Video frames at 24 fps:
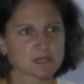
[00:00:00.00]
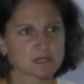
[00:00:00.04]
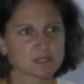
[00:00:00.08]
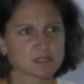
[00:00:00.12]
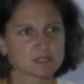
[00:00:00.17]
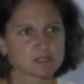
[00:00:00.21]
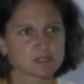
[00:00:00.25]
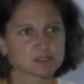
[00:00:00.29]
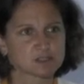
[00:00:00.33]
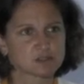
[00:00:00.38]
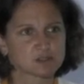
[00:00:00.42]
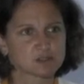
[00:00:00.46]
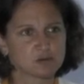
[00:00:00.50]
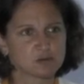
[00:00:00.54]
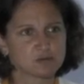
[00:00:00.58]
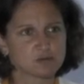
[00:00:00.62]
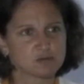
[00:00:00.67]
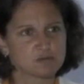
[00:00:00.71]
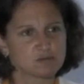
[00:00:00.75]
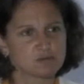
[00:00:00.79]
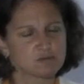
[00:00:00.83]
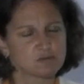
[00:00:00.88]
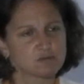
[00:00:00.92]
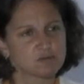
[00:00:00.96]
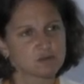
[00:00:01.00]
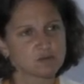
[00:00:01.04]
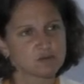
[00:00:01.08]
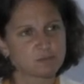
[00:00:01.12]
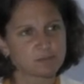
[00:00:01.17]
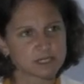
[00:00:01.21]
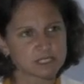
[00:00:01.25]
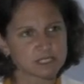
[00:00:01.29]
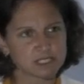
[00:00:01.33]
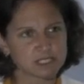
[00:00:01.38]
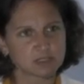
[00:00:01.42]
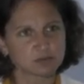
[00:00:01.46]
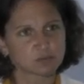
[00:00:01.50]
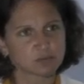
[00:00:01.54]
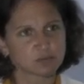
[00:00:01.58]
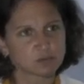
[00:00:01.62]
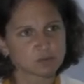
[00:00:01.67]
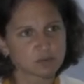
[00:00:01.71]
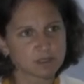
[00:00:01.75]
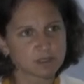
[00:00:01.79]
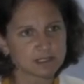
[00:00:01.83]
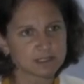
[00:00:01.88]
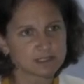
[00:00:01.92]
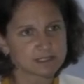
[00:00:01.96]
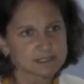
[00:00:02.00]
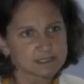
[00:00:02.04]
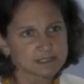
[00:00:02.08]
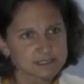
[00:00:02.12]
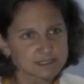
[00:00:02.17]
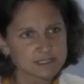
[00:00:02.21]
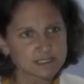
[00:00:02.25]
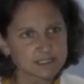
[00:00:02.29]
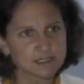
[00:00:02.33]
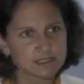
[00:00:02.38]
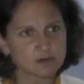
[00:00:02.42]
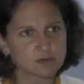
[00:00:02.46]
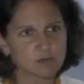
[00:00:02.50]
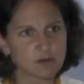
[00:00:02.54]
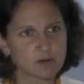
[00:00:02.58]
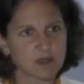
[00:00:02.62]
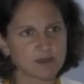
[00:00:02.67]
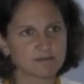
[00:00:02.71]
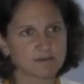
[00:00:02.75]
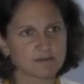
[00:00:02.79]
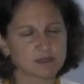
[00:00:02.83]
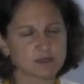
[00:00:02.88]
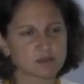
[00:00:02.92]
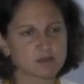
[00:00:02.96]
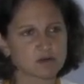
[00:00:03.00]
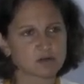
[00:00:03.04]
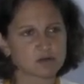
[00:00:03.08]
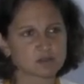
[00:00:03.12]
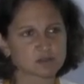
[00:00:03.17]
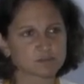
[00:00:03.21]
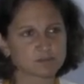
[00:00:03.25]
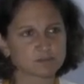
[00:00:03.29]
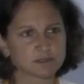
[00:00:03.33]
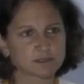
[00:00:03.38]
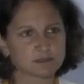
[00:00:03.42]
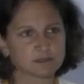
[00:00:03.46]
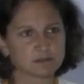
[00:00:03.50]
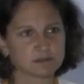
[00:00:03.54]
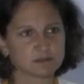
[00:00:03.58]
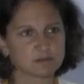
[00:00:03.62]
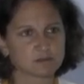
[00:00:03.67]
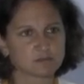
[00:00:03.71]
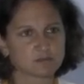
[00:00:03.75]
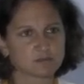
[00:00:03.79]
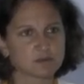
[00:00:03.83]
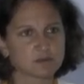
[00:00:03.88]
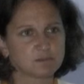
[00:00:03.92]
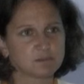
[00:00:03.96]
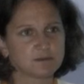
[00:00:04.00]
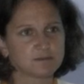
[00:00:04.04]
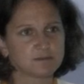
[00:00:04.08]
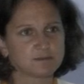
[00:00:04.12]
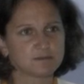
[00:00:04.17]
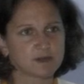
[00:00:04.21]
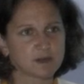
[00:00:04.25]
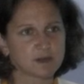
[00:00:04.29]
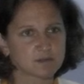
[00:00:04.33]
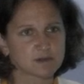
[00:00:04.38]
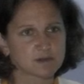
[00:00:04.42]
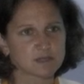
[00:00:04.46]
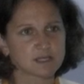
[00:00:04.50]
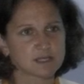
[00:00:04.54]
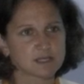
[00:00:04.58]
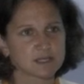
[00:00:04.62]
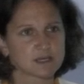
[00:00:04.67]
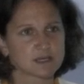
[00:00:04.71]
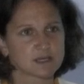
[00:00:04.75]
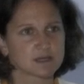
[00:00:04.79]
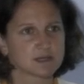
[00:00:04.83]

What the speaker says: So the patient we will see arriving in the hospital will be very